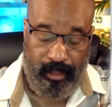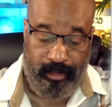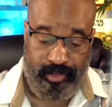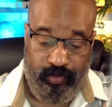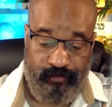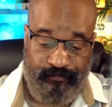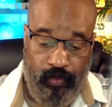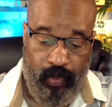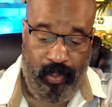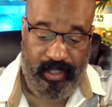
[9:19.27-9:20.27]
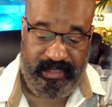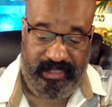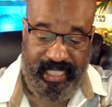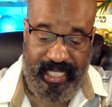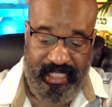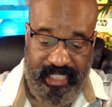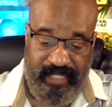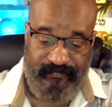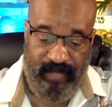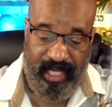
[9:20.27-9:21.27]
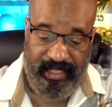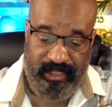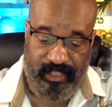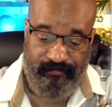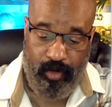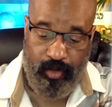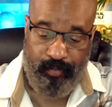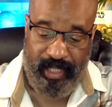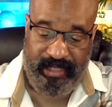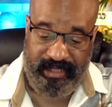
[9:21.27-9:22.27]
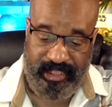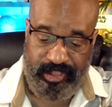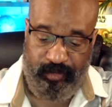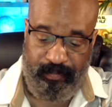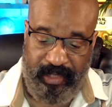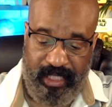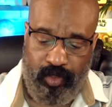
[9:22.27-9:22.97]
Juror 4 said he finds the former president to be,